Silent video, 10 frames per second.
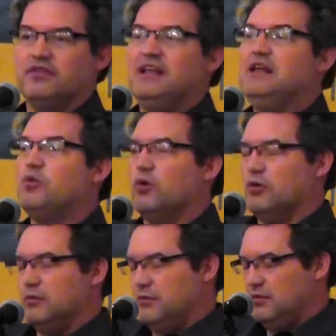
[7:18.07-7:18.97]

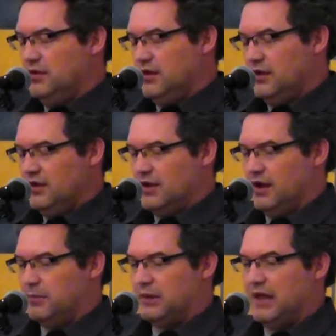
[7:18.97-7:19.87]
equal
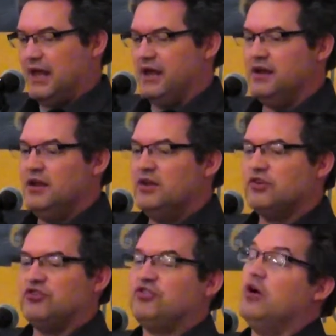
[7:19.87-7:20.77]
play,
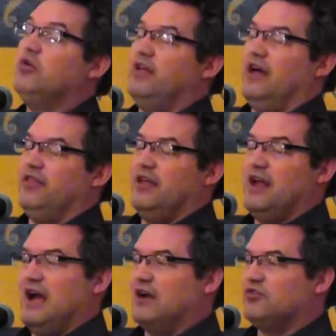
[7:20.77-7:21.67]
to show that they
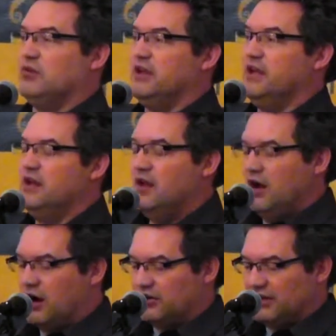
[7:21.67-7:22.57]
actually
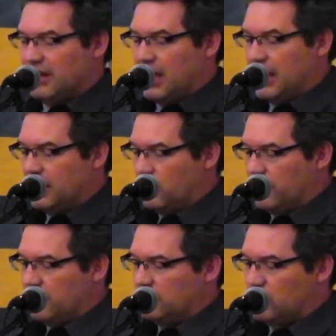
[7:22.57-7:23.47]
are denying
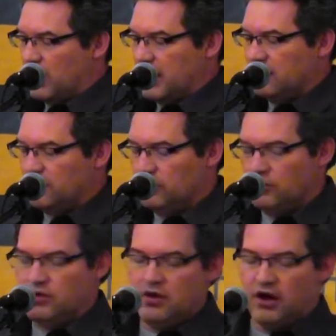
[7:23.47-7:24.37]
what they're trying
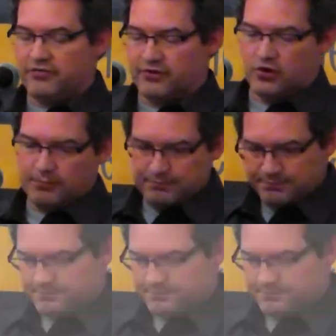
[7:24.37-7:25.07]
to affirm.